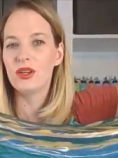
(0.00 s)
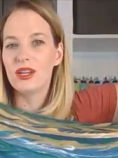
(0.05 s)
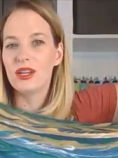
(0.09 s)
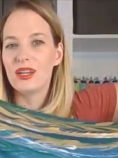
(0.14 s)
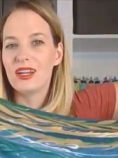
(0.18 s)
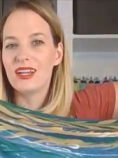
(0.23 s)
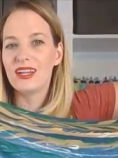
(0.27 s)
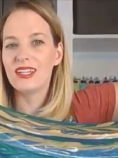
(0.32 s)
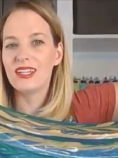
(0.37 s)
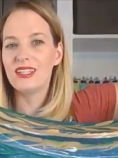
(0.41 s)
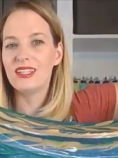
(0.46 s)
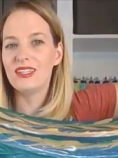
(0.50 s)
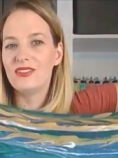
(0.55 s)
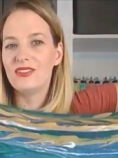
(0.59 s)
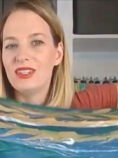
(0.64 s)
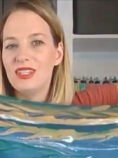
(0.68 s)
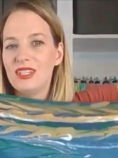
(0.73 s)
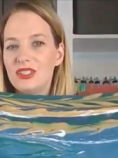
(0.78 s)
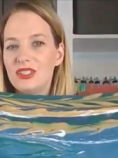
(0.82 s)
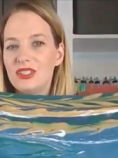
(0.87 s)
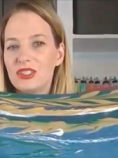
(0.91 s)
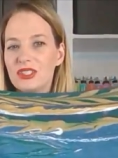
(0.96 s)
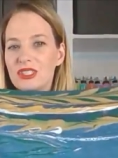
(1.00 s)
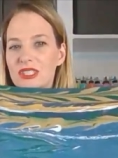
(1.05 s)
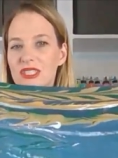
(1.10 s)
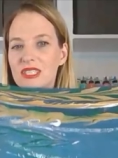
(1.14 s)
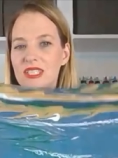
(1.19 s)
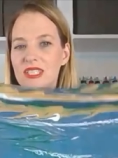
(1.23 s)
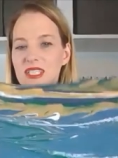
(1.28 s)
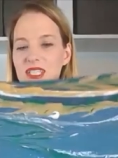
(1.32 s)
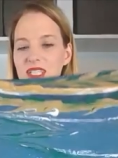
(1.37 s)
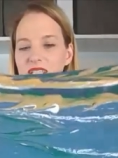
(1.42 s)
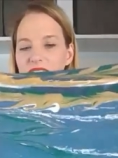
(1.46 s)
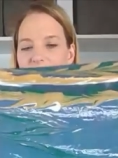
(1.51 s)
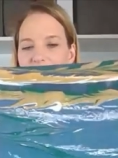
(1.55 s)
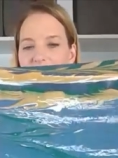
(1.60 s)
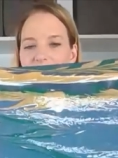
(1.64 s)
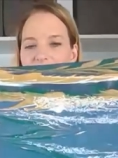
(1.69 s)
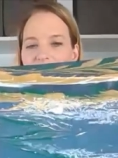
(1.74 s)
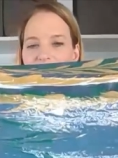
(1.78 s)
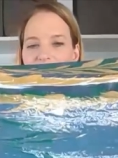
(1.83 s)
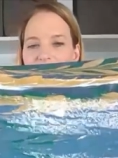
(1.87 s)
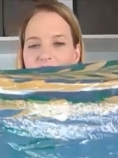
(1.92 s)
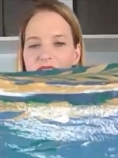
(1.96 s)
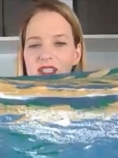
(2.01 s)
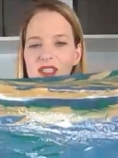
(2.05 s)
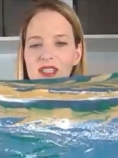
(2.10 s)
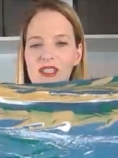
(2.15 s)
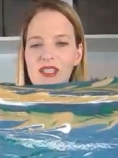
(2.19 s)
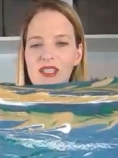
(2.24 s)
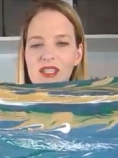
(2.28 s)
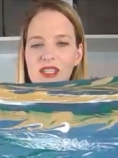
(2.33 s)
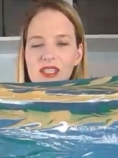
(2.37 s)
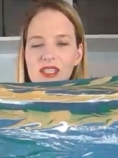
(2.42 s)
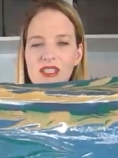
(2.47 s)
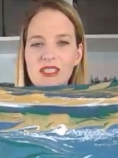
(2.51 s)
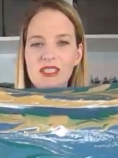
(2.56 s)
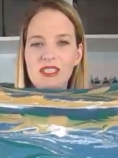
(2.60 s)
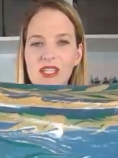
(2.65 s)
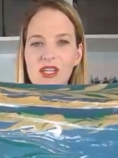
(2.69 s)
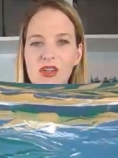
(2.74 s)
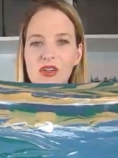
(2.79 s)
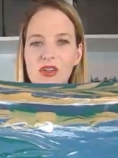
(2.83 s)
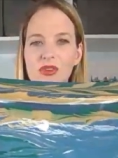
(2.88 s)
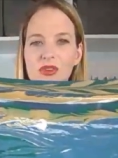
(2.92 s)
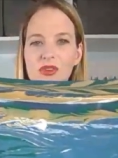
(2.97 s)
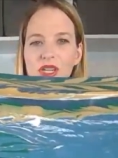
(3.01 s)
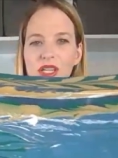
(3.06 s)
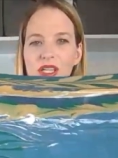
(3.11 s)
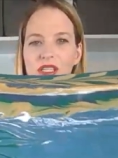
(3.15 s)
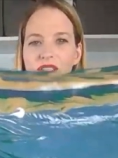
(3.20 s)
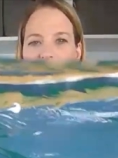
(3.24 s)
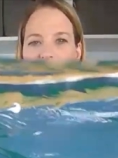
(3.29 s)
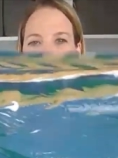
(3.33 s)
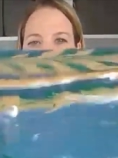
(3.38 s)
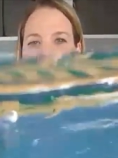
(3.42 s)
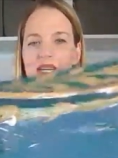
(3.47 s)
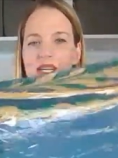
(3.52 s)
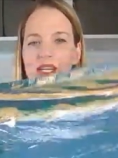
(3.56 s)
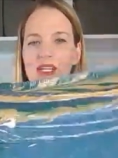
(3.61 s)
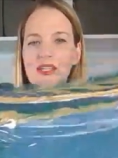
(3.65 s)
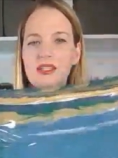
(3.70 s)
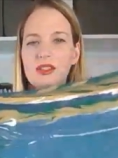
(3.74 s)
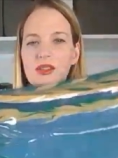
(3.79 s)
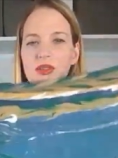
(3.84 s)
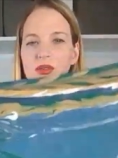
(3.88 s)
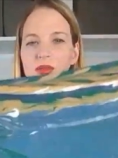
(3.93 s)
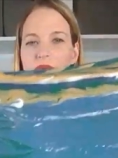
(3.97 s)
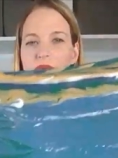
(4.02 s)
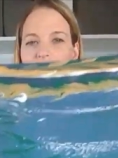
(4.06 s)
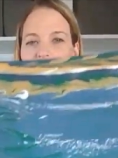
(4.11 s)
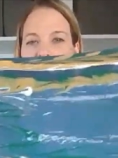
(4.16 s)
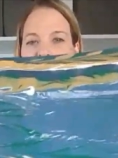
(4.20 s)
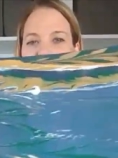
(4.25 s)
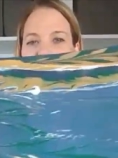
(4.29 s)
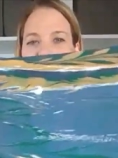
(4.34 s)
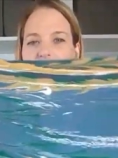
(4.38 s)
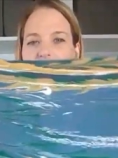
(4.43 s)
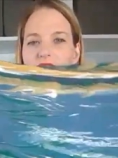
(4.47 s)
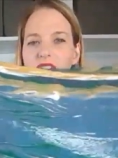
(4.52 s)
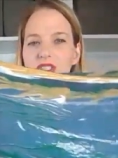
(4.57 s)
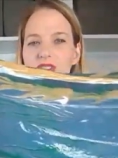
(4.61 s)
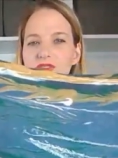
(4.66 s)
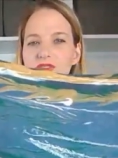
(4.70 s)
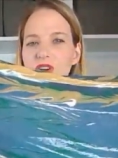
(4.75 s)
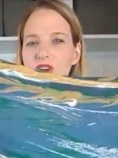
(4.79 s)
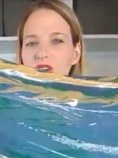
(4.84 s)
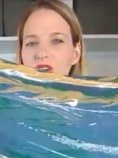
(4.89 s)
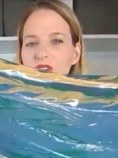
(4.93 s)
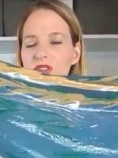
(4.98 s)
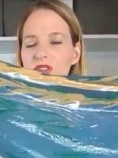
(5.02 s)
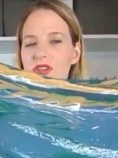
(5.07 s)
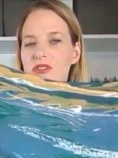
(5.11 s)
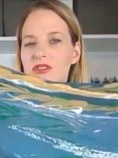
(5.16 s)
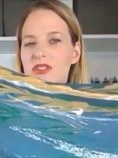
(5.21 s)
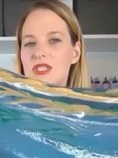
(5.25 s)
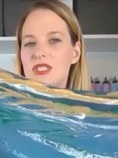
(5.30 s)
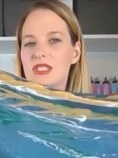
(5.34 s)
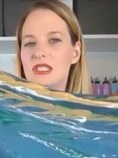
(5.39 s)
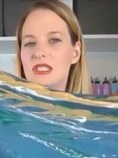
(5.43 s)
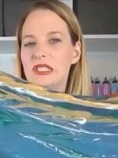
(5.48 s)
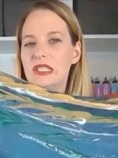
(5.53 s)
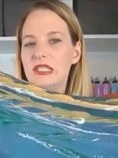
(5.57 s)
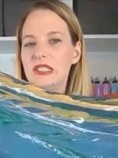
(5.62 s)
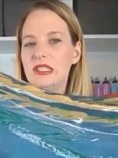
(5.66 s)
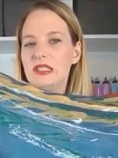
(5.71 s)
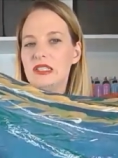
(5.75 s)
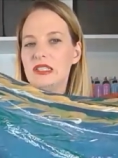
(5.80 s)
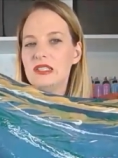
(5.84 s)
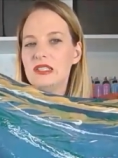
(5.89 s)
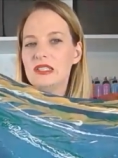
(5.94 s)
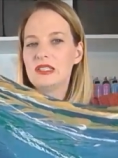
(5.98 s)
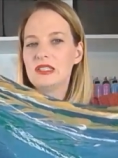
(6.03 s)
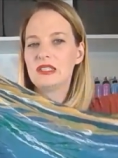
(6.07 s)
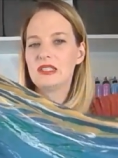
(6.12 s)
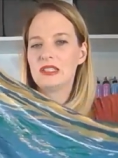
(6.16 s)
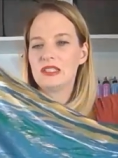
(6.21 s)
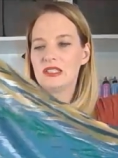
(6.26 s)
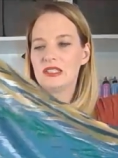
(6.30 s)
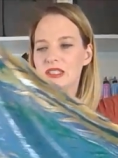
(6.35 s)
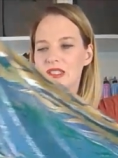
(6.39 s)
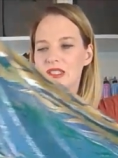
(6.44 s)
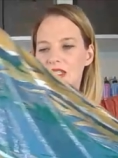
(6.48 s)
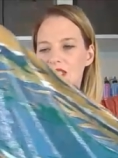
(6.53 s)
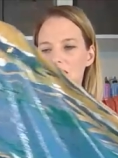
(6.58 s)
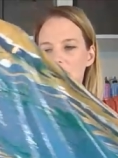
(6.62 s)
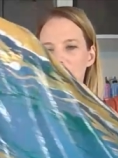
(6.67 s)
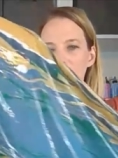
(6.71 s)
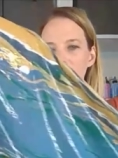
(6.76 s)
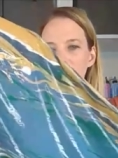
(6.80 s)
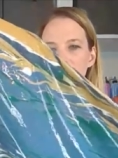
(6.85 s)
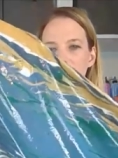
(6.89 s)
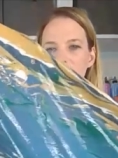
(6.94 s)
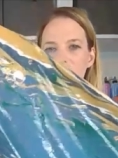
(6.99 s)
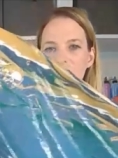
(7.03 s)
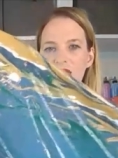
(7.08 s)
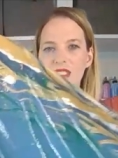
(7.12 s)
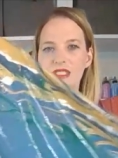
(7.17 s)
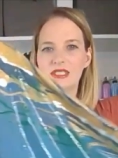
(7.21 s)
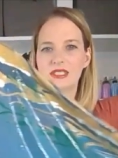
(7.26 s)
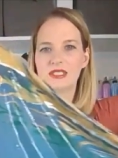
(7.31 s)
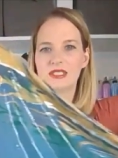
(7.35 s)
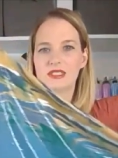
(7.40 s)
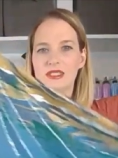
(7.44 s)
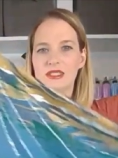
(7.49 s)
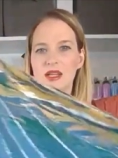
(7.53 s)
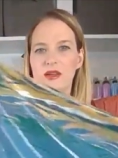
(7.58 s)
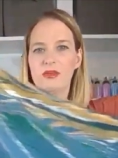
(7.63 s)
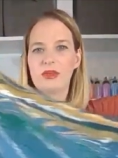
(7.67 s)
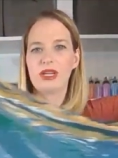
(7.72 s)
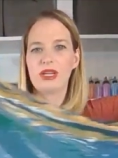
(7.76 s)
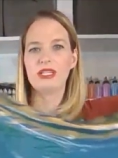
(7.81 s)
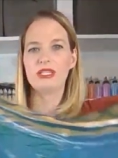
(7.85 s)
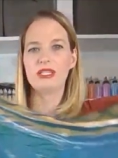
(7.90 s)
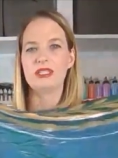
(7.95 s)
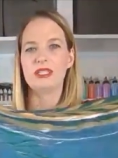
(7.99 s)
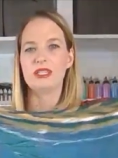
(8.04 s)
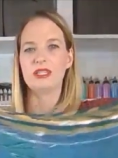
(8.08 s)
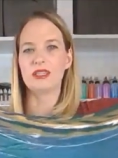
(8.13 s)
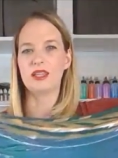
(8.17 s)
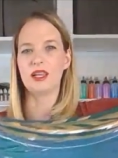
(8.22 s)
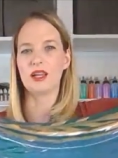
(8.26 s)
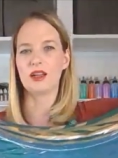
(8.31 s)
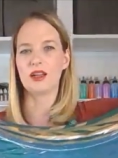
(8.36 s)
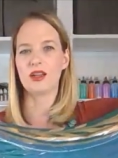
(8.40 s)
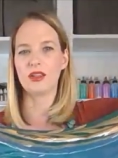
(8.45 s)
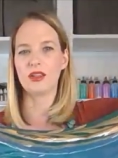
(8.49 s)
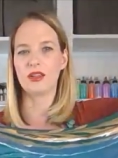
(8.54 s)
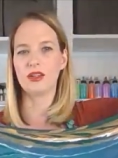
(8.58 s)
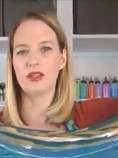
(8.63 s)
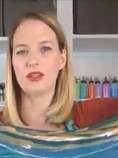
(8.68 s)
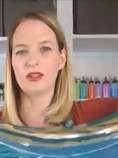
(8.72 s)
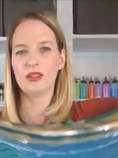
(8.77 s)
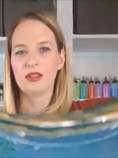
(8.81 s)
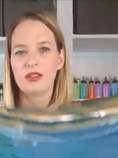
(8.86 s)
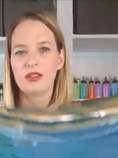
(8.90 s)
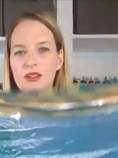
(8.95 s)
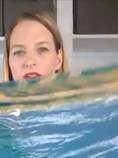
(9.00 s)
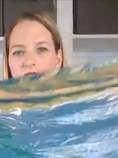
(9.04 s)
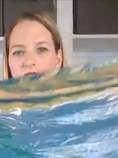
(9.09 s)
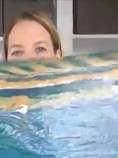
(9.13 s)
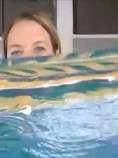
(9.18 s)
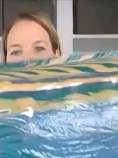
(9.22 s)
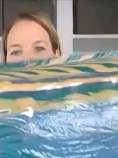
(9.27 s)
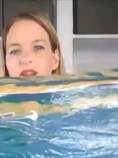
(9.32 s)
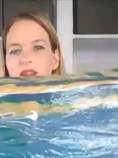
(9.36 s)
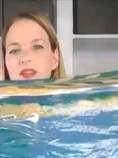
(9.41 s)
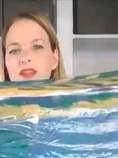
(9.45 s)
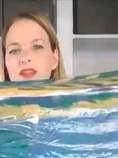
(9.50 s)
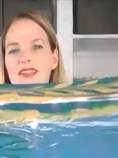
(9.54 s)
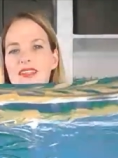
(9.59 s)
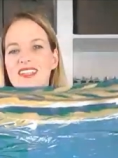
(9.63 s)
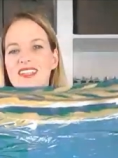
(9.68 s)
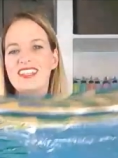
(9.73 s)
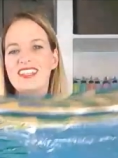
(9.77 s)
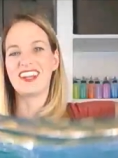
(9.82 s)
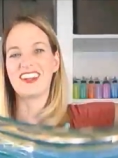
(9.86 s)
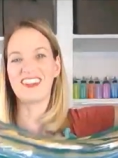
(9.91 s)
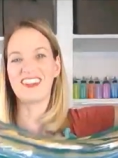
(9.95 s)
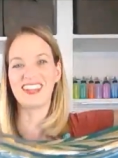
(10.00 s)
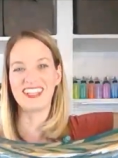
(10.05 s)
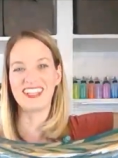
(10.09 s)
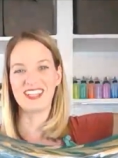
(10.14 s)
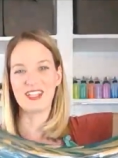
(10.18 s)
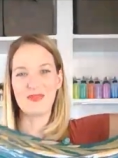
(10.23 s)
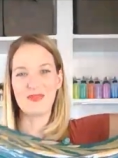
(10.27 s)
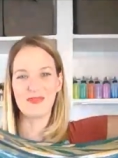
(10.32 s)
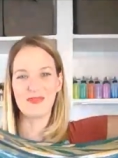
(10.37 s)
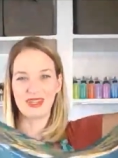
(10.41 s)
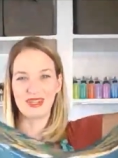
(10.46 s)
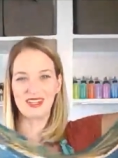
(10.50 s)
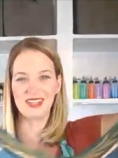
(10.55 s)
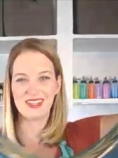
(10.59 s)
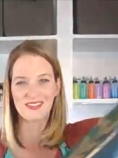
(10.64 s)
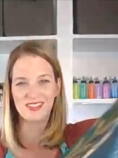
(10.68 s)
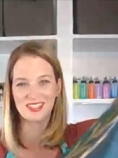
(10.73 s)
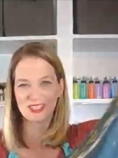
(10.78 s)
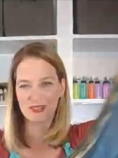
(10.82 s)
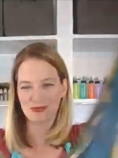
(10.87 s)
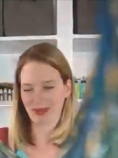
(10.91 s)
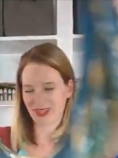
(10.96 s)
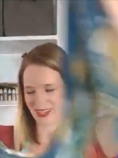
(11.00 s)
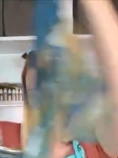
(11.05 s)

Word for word: Kind of interesting. You can see our green is running a little bit. It looks fall though, doesn't it? I think it does. I'm kind of digging that color. All right, let me put it in the rinse bucket.